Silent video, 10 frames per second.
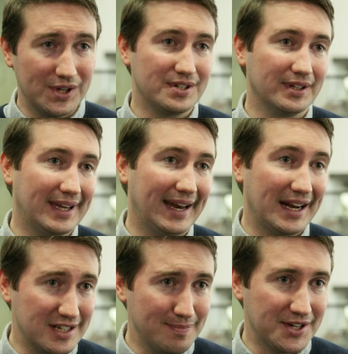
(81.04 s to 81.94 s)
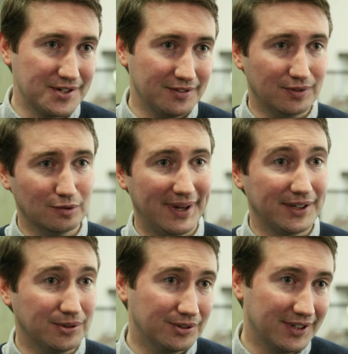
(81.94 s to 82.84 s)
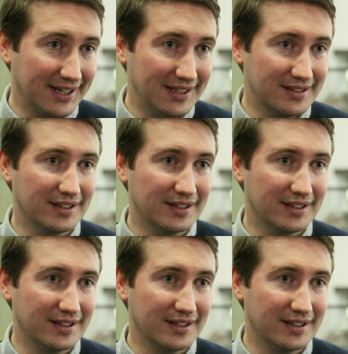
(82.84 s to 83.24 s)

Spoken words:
which can actually measure a full medical grade